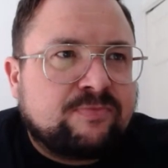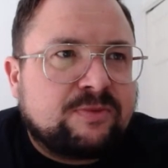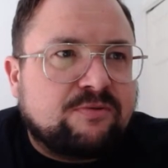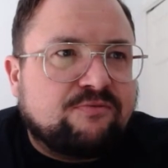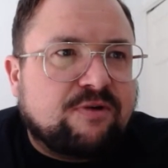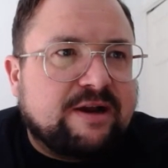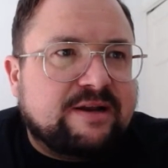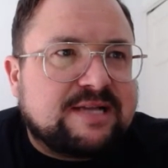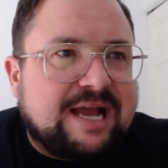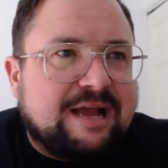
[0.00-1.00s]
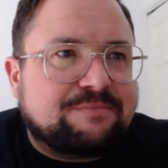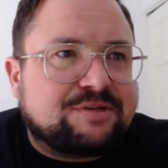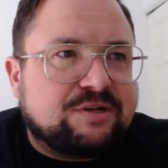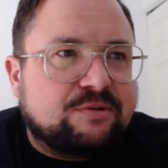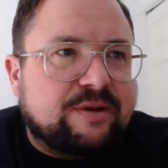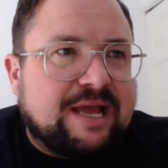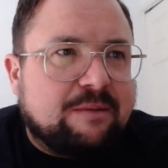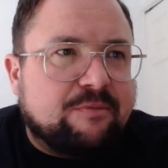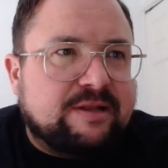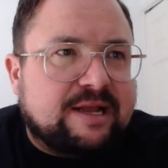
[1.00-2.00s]
The rain is absolutely
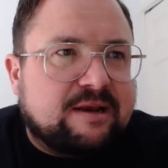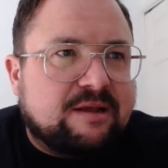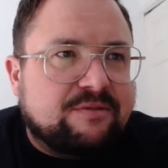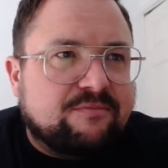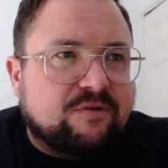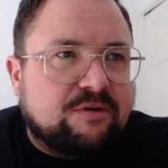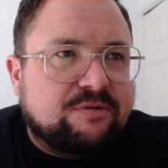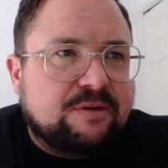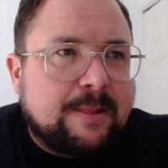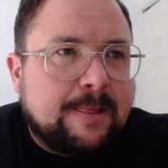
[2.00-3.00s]
hammering down at London Road.